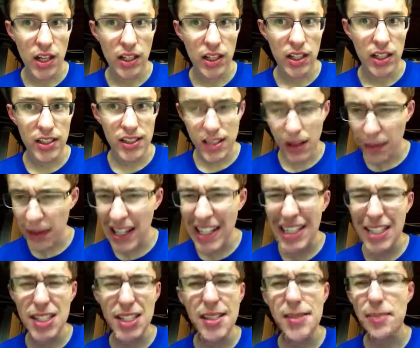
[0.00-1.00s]
Can somebody
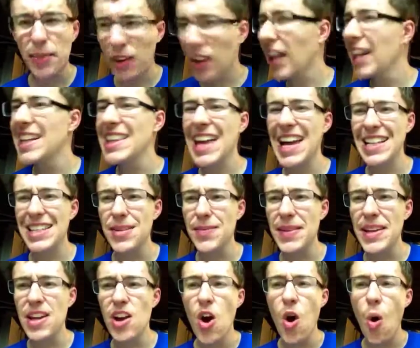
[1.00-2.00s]
explain that to
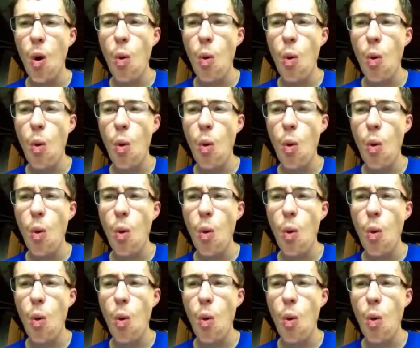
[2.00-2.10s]
me?